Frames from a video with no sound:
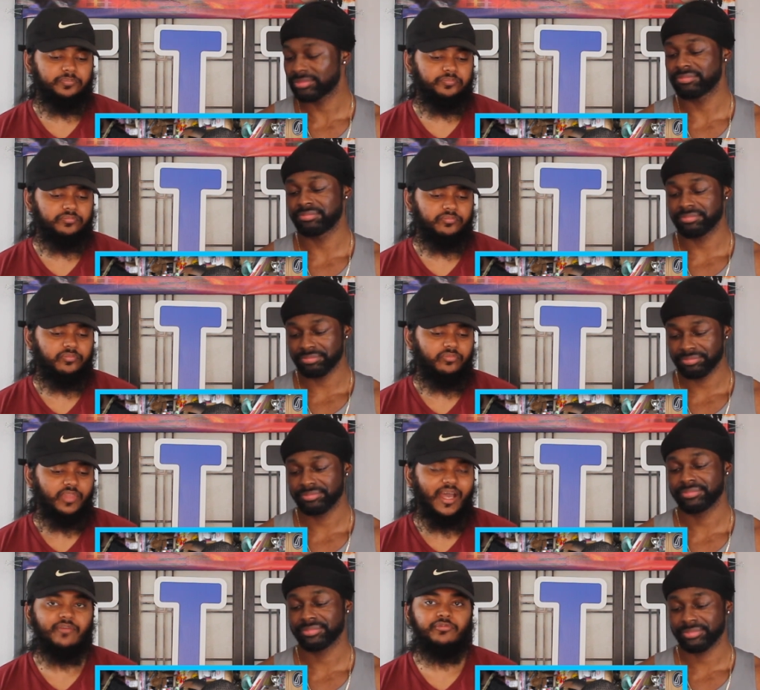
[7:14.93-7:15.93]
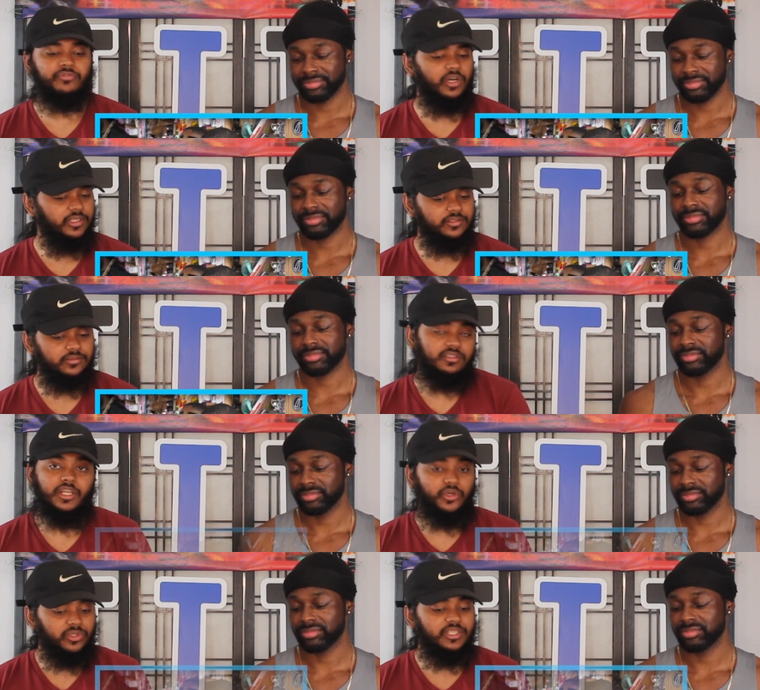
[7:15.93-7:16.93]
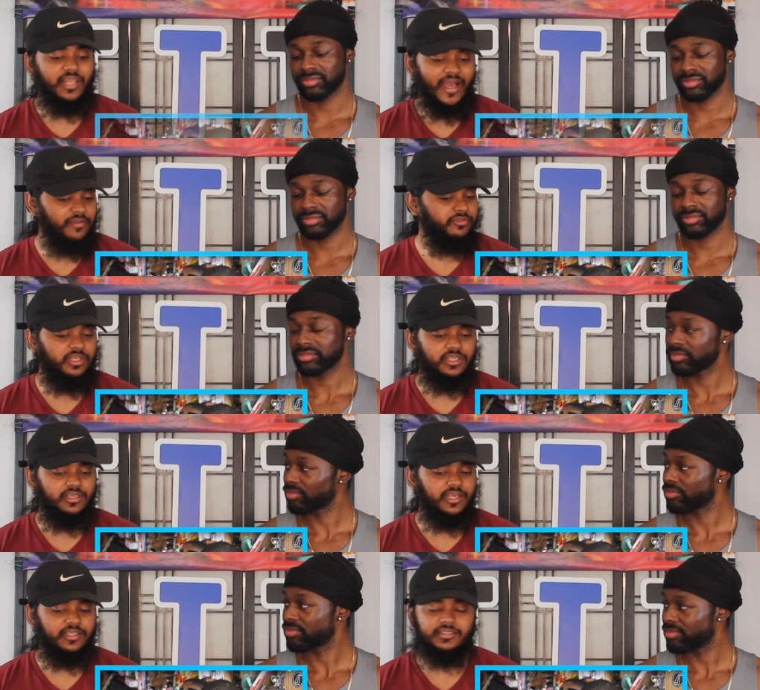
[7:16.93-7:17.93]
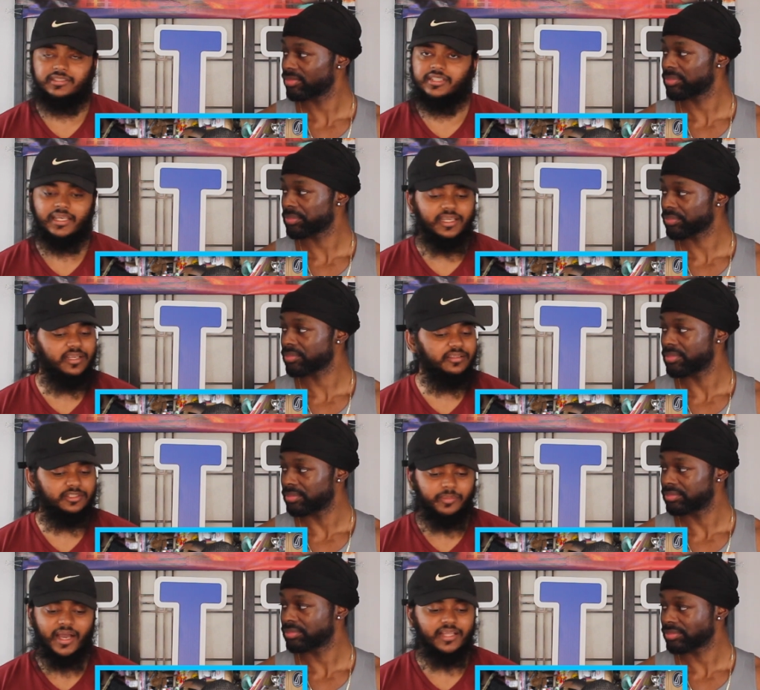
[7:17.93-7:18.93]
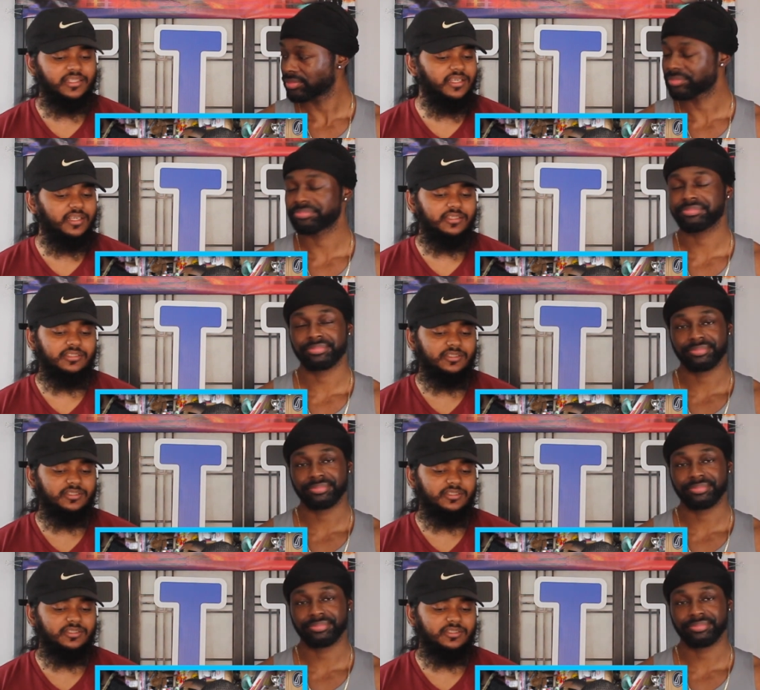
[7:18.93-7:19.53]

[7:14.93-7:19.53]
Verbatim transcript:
Speaker 1: Mm-hmm. Having fun, literally laughing and singing and smiling and